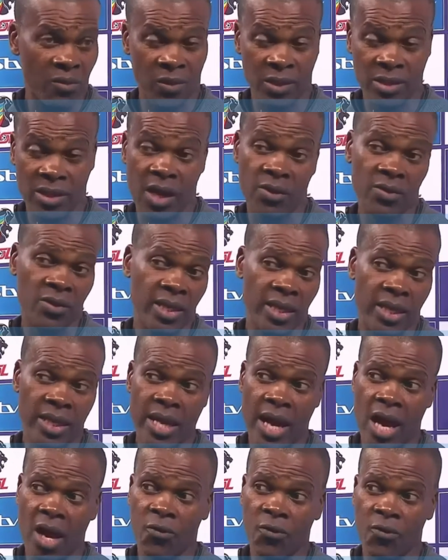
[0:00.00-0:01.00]
First half,
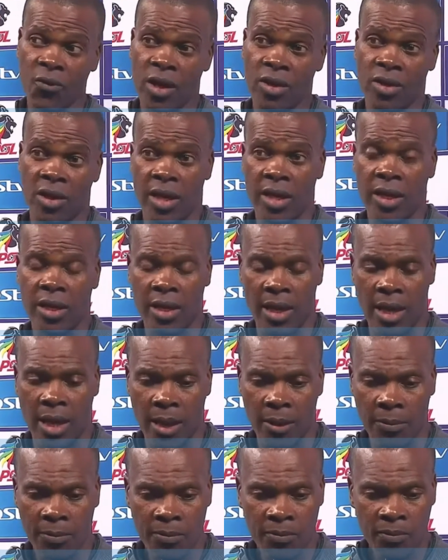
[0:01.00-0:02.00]
second half, I think
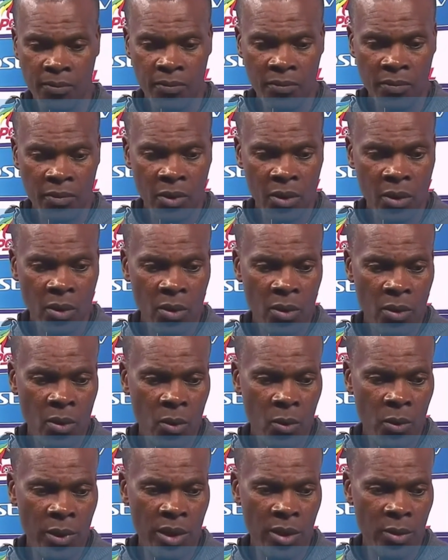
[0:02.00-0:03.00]

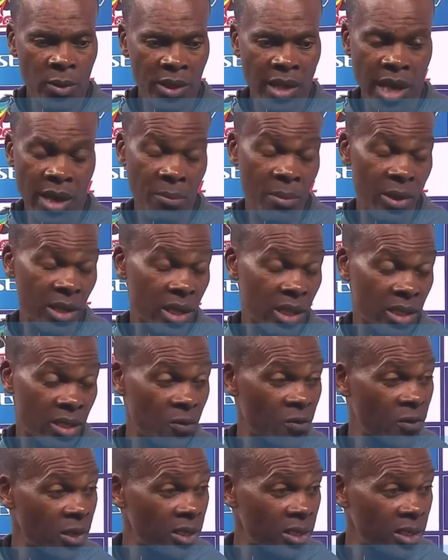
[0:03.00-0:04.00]
we came back a
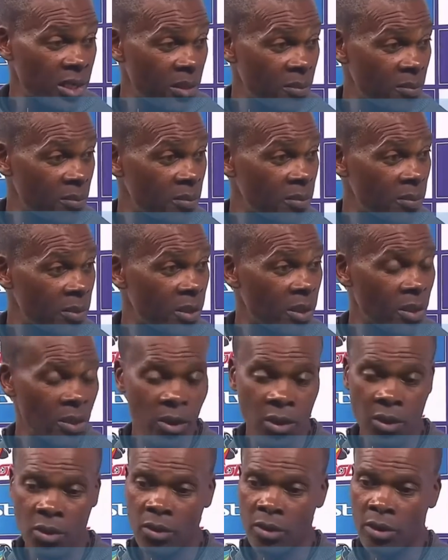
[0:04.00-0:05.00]
different team, you
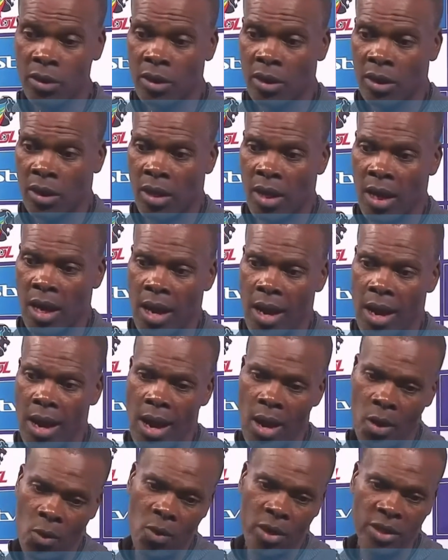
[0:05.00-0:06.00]
know.
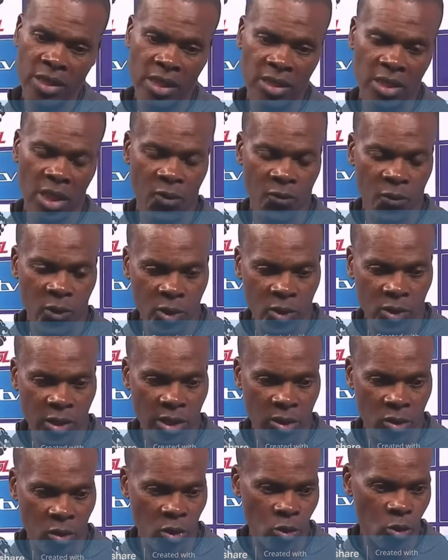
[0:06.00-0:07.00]
We were just
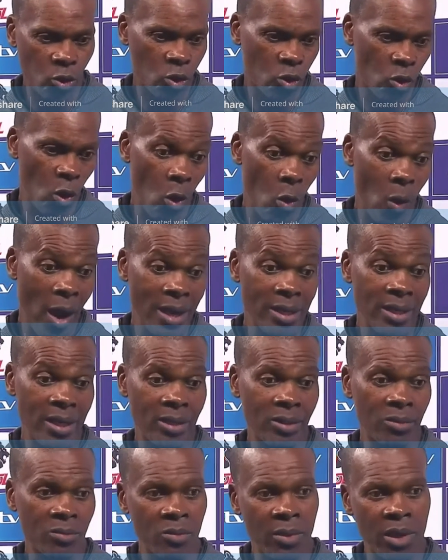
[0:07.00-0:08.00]
unfortunate not to score one
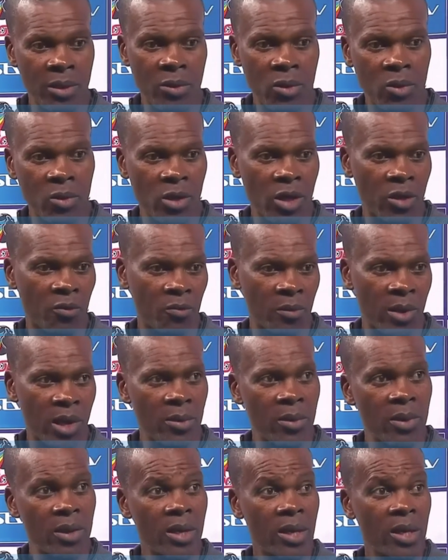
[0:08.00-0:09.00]
that maybe could have
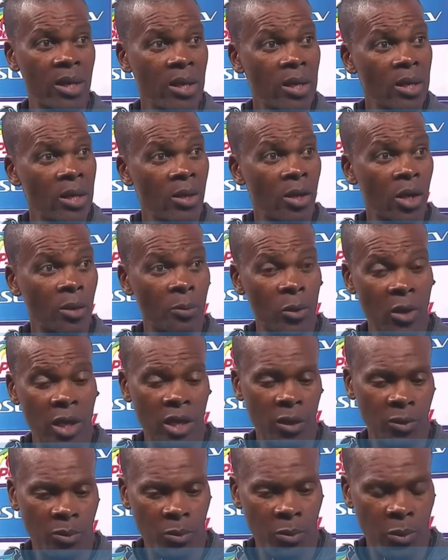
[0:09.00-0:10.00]
maybe, you know,
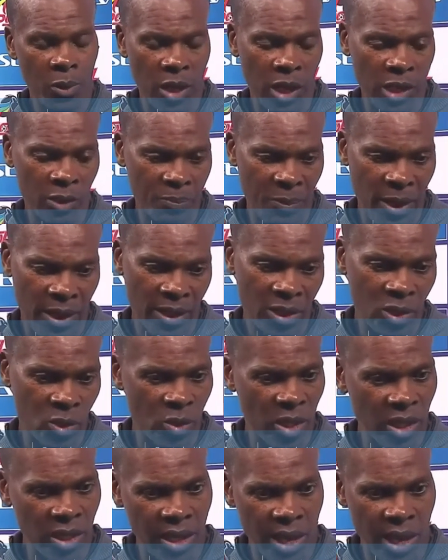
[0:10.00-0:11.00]
brought us back
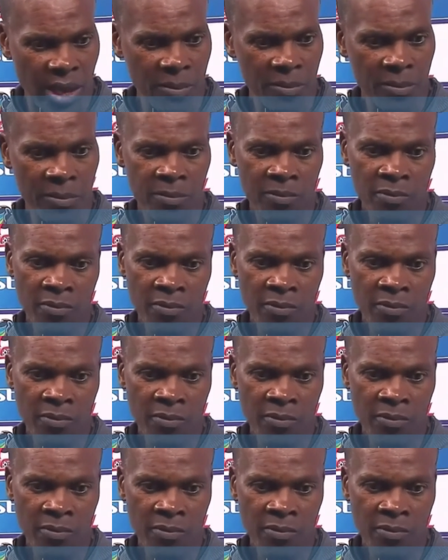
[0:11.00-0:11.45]
into the game.